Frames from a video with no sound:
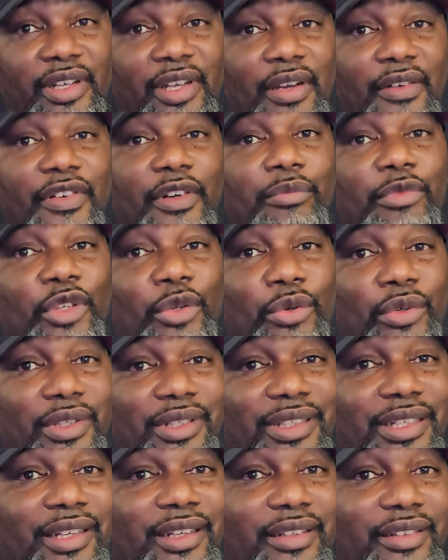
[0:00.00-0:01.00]
from doing
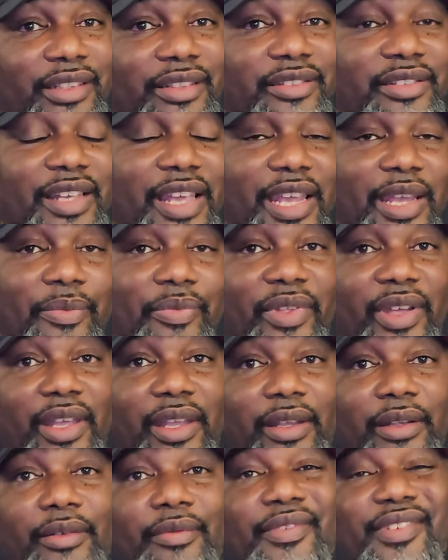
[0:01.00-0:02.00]
the same
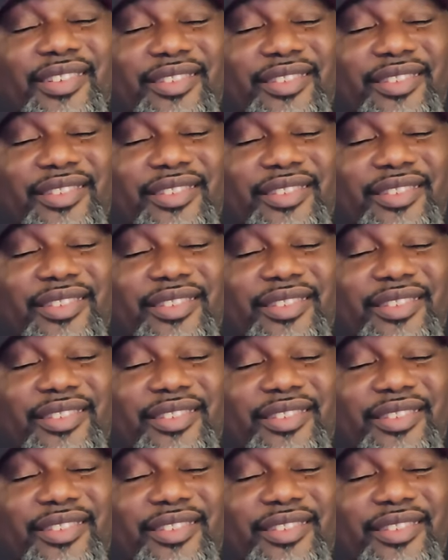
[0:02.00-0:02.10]
thing.